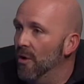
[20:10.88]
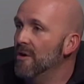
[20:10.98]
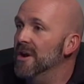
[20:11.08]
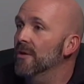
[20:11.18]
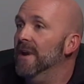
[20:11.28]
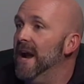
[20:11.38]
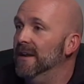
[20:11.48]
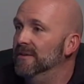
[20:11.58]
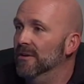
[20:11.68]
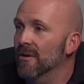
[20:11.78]
are
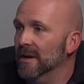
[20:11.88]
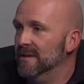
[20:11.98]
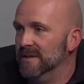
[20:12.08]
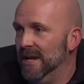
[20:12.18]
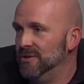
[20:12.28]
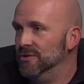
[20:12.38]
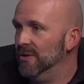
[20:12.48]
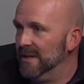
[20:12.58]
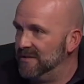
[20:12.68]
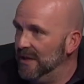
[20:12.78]
donating to the organization, you
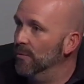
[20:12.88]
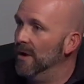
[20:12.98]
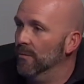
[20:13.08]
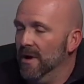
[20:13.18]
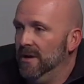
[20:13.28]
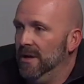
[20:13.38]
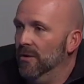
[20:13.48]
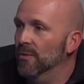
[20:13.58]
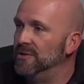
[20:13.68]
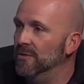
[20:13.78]
can see what
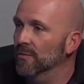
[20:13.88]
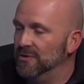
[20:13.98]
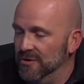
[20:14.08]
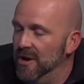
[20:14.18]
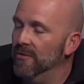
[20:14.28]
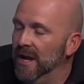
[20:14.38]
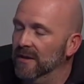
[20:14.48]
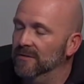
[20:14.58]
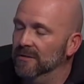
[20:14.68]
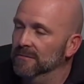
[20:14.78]
you're
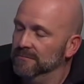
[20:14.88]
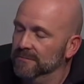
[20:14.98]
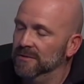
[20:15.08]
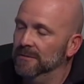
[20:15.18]
donating to. So.